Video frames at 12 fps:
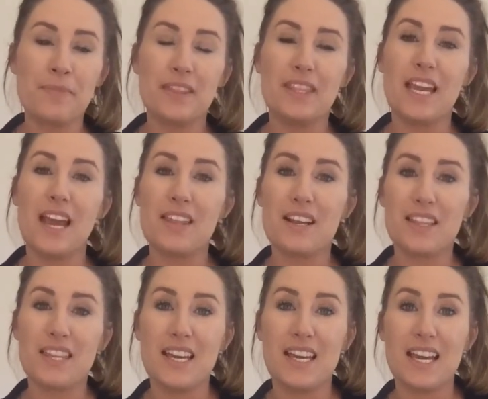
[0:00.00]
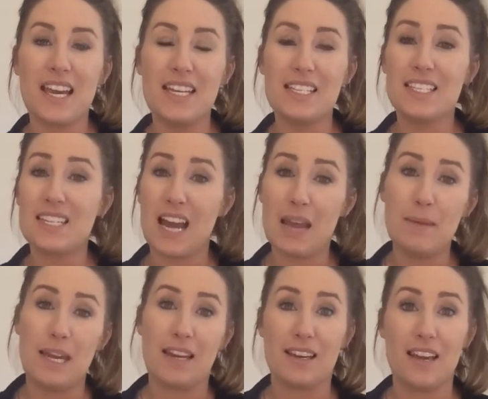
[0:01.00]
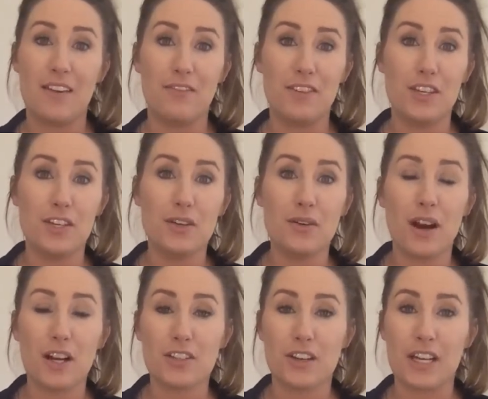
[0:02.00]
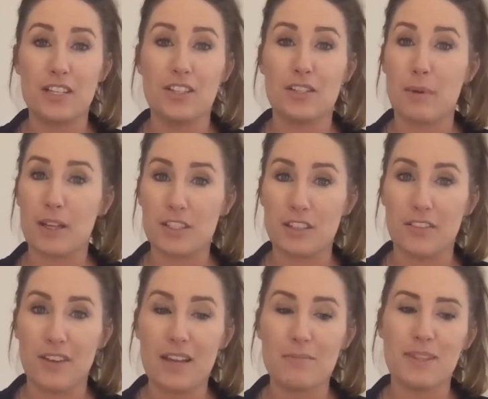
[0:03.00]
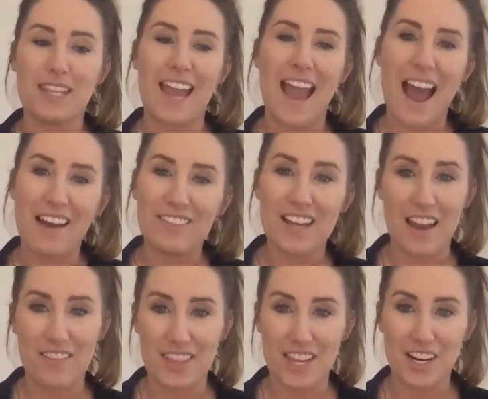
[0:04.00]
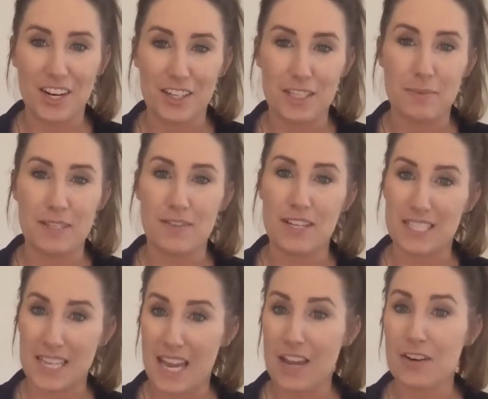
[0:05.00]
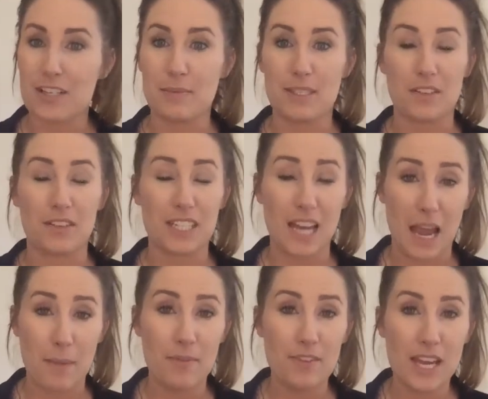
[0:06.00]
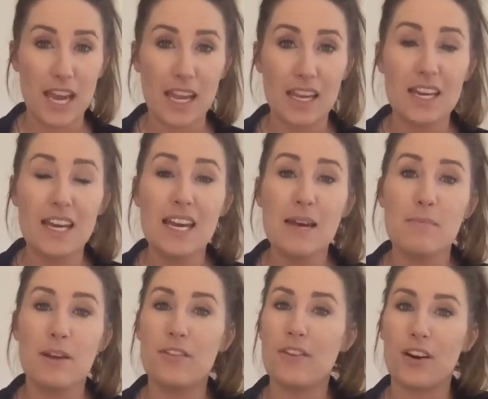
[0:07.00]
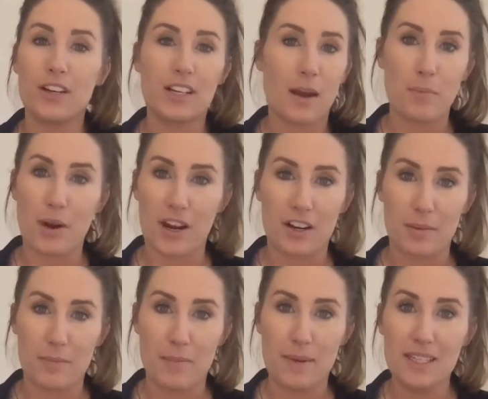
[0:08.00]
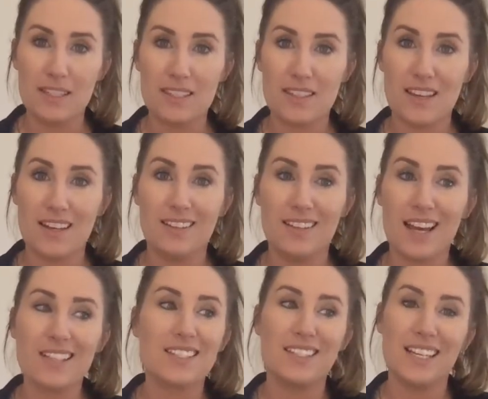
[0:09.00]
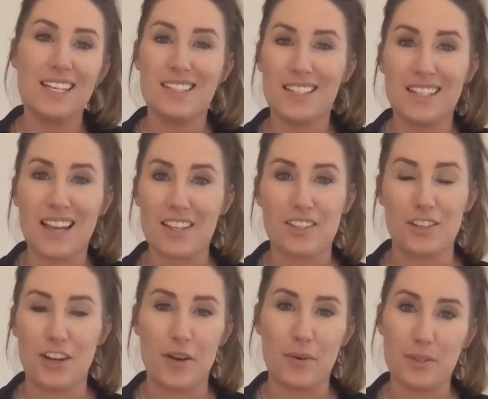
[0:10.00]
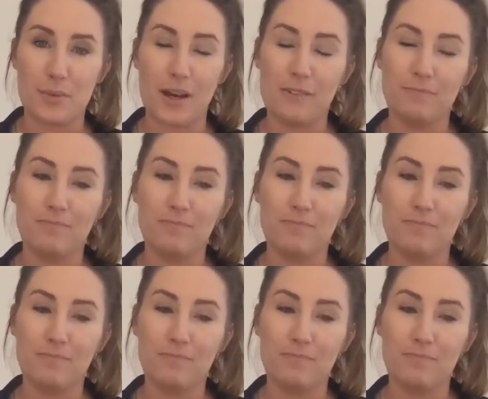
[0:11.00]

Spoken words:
The other thing is timing. If you are trying to sponsor an event, but they have to have it there on a specific day or a specific time of day, but you've already got prior commitments, then that's an easy yes or no as well.